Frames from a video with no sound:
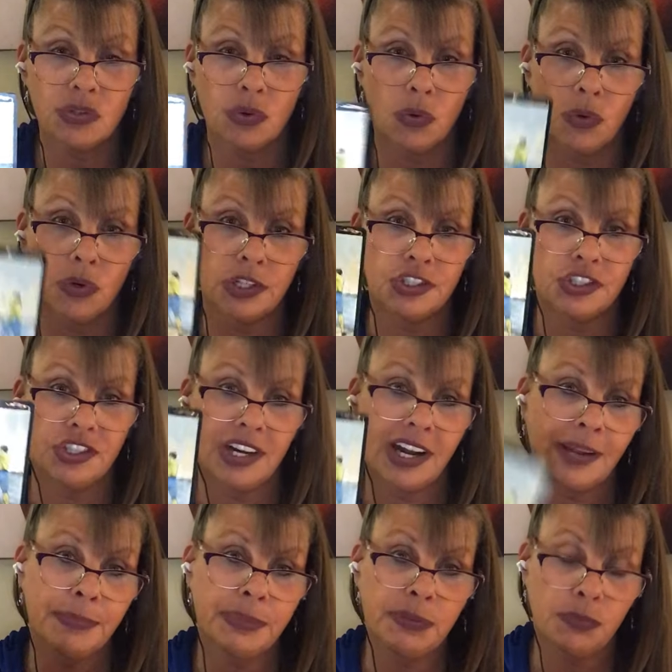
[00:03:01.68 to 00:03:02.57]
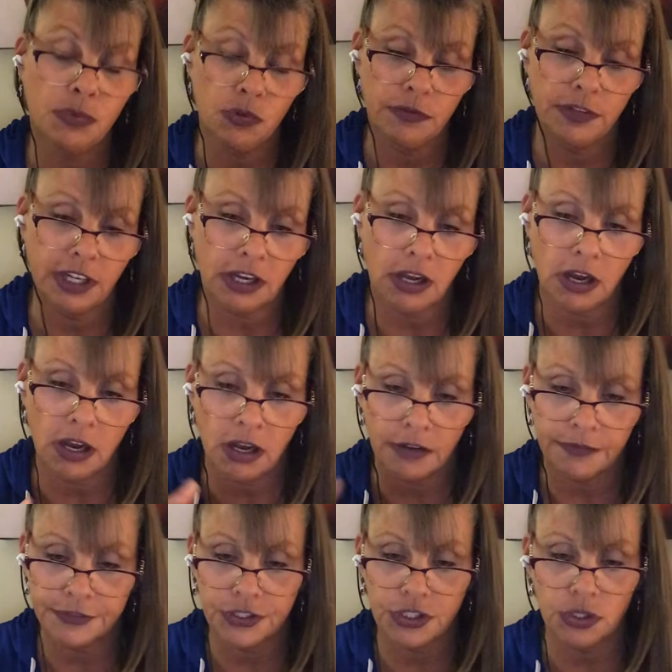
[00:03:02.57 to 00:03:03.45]
or should I be moving
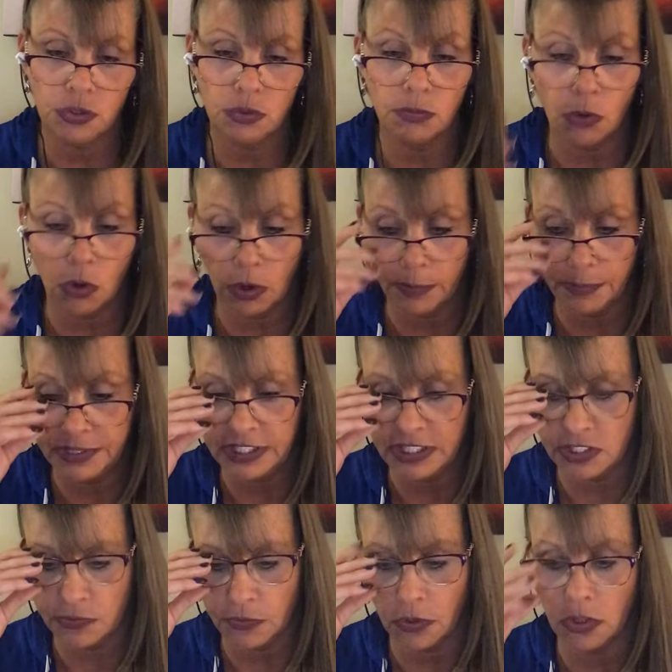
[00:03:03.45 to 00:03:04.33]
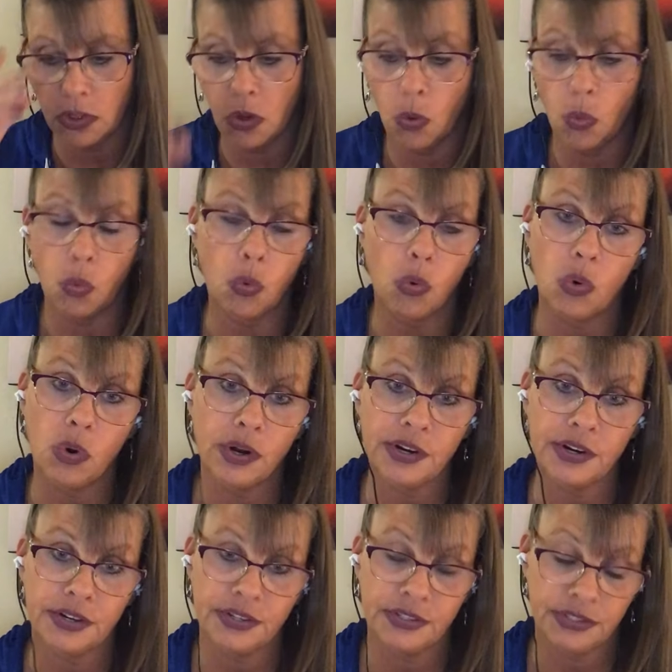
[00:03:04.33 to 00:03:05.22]
off to more peaceful
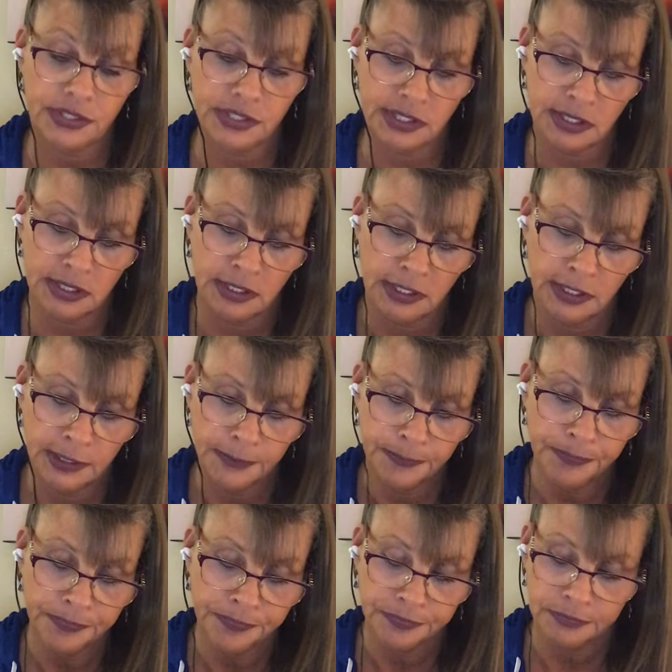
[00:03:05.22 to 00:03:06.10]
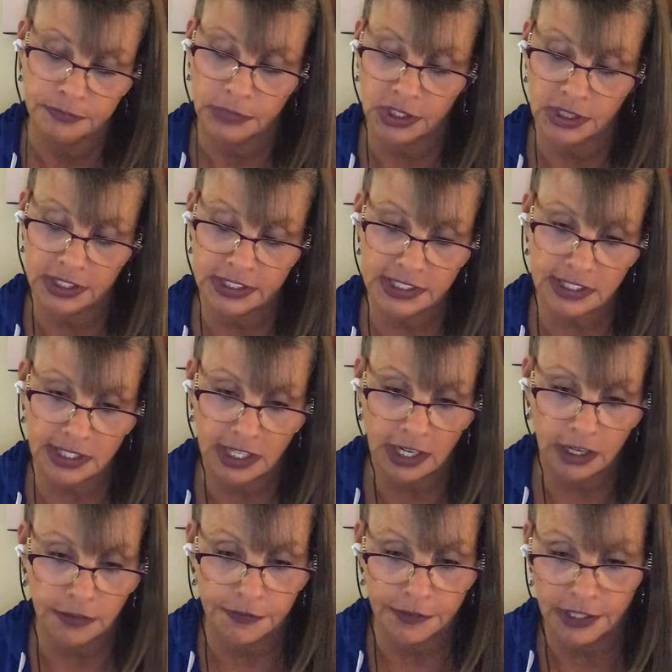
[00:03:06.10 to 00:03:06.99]
waters? But let's
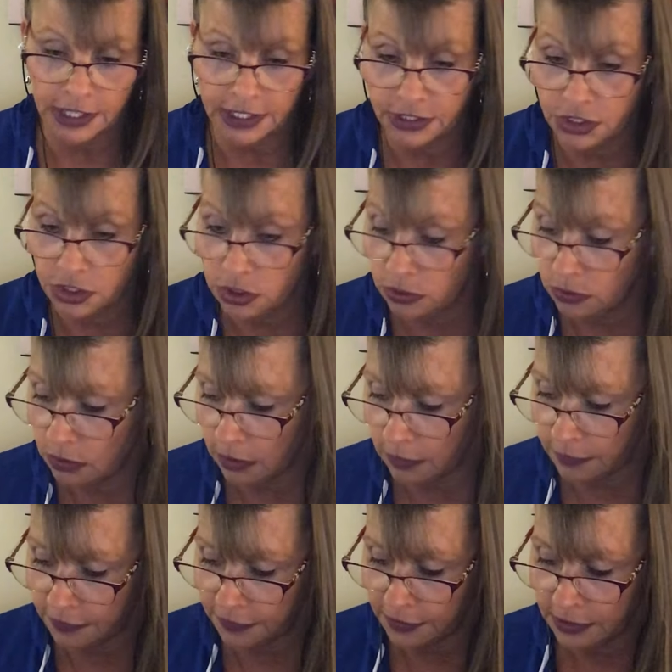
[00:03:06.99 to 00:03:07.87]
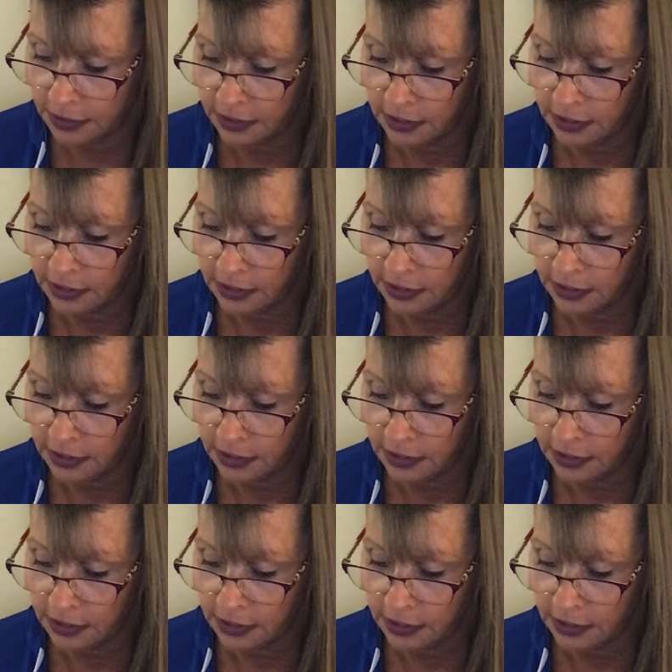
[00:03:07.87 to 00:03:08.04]
clarify. Two of